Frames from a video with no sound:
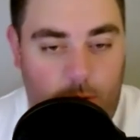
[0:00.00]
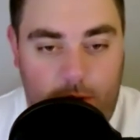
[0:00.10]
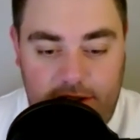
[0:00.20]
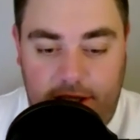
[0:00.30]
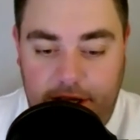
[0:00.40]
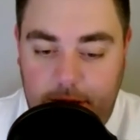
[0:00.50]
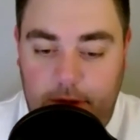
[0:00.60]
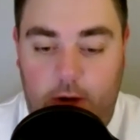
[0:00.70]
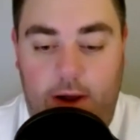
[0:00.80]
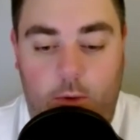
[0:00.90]
It wasn't like a
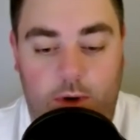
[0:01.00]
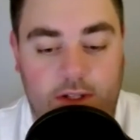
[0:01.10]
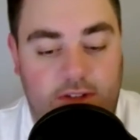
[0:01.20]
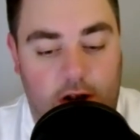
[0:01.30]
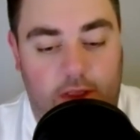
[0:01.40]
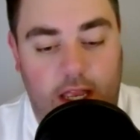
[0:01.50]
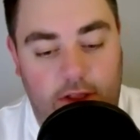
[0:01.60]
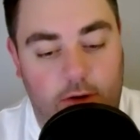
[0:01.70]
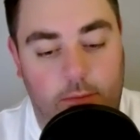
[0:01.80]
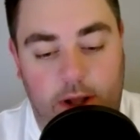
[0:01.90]
blowout one side or the
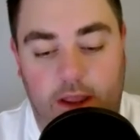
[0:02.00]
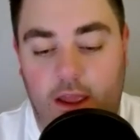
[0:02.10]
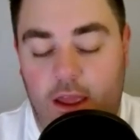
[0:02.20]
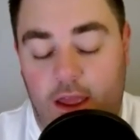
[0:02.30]
other, but